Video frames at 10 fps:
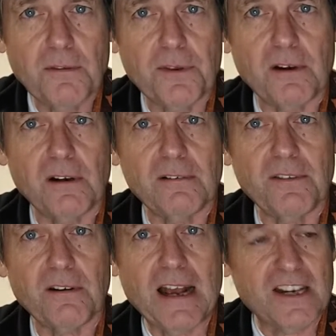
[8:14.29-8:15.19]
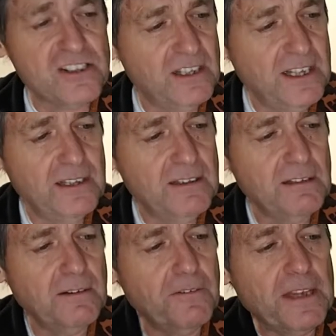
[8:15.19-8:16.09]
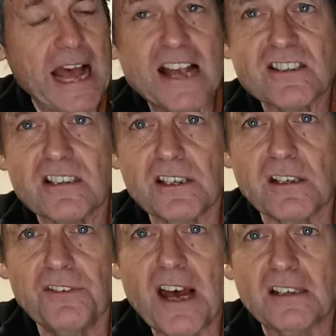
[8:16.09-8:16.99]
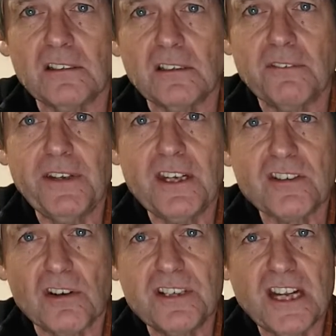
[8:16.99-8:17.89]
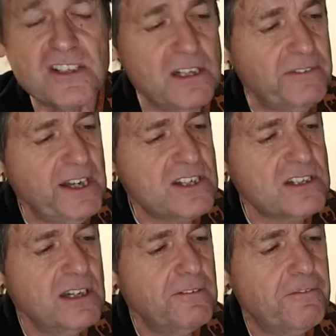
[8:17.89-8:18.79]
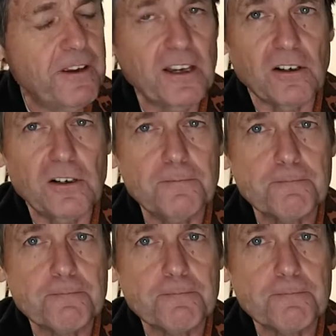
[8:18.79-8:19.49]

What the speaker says: They're actually the last little knuckle of each, or digit of each finger.